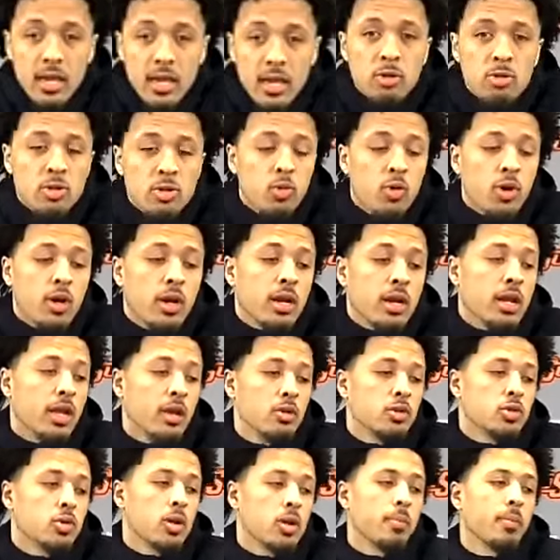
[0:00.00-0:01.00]
was one of
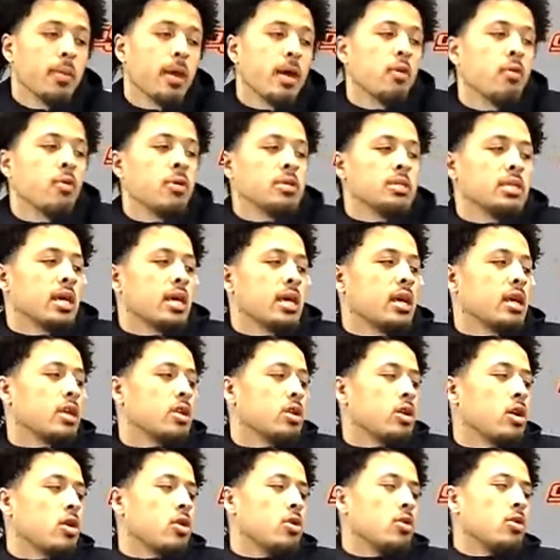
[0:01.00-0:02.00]
the main ones that, you
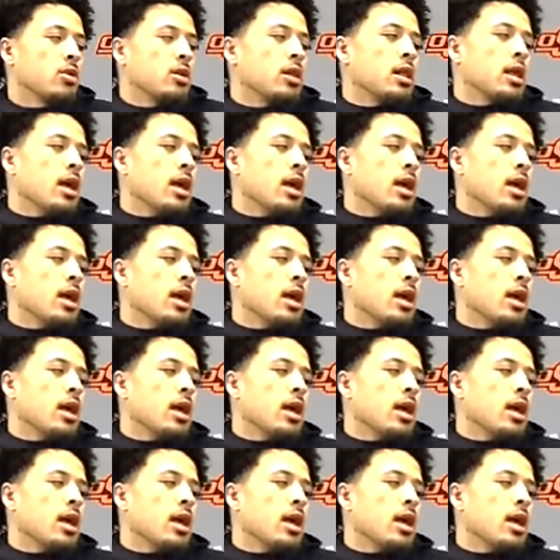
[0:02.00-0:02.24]
know,